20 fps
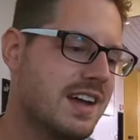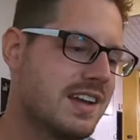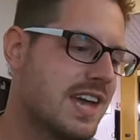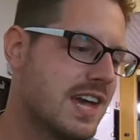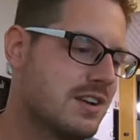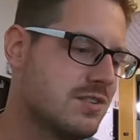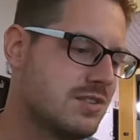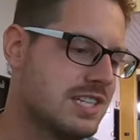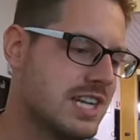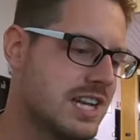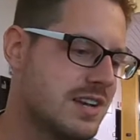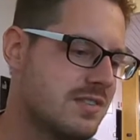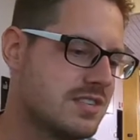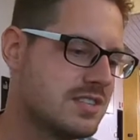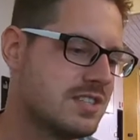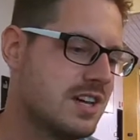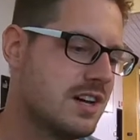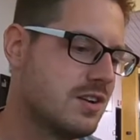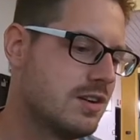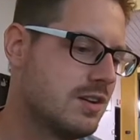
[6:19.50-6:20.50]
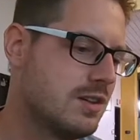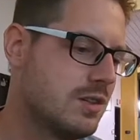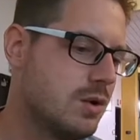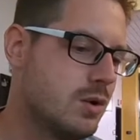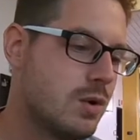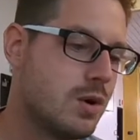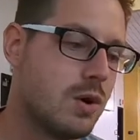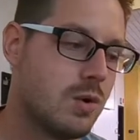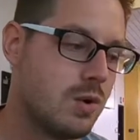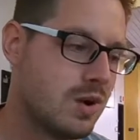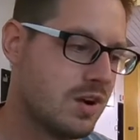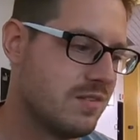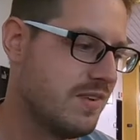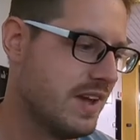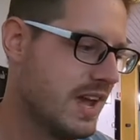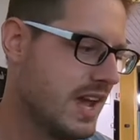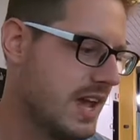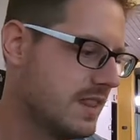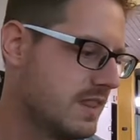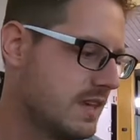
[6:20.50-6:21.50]
Katrin Davis' daughter, and Laura
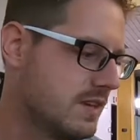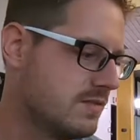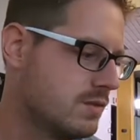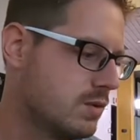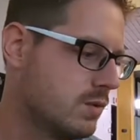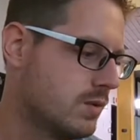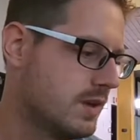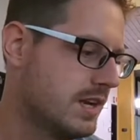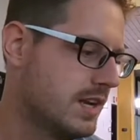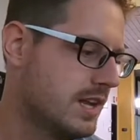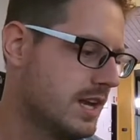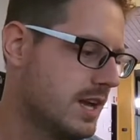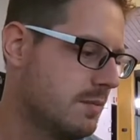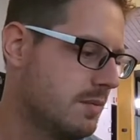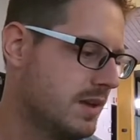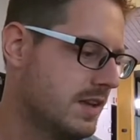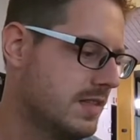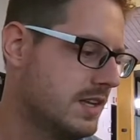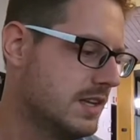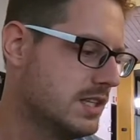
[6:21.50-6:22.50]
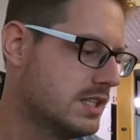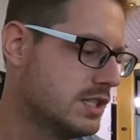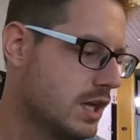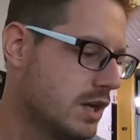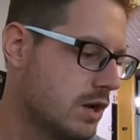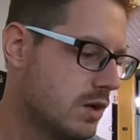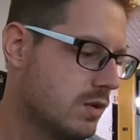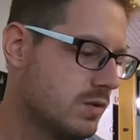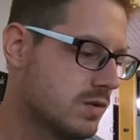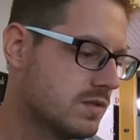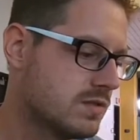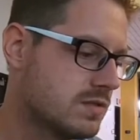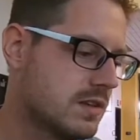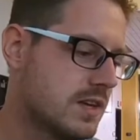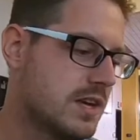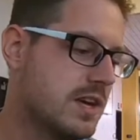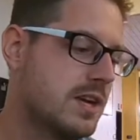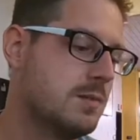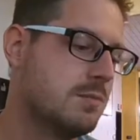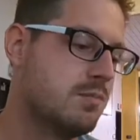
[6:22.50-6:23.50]
Horvath have torn it up. And then yokes,
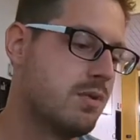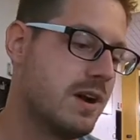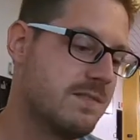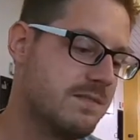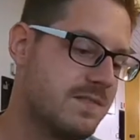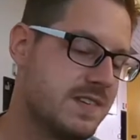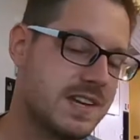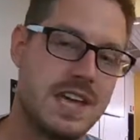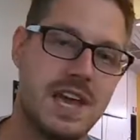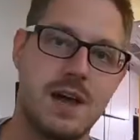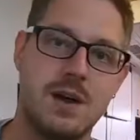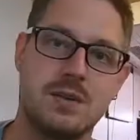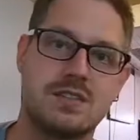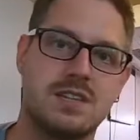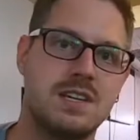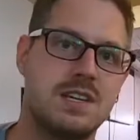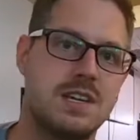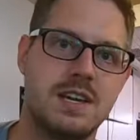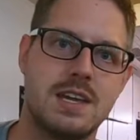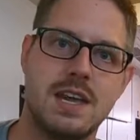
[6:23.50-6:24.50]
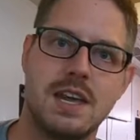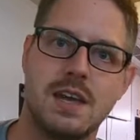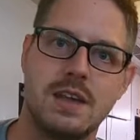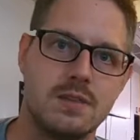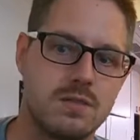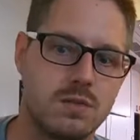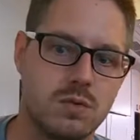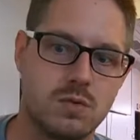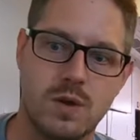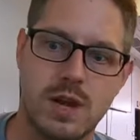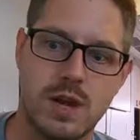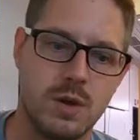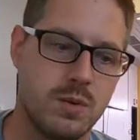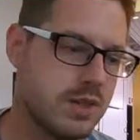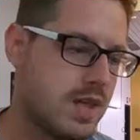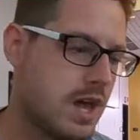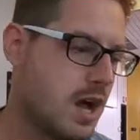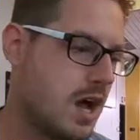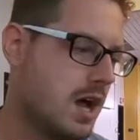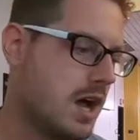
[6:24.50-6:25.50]
Brent Fikowski, again, great
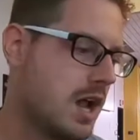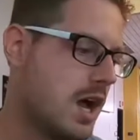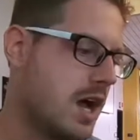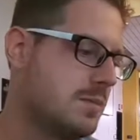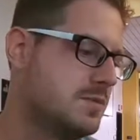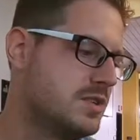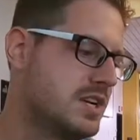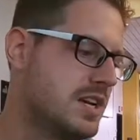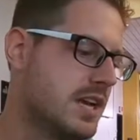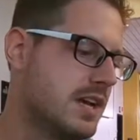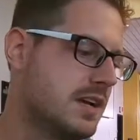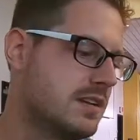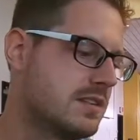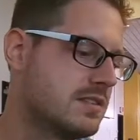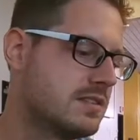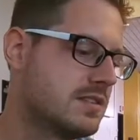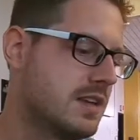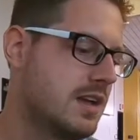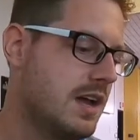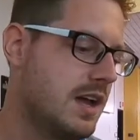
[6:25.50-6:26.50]
with odd objects.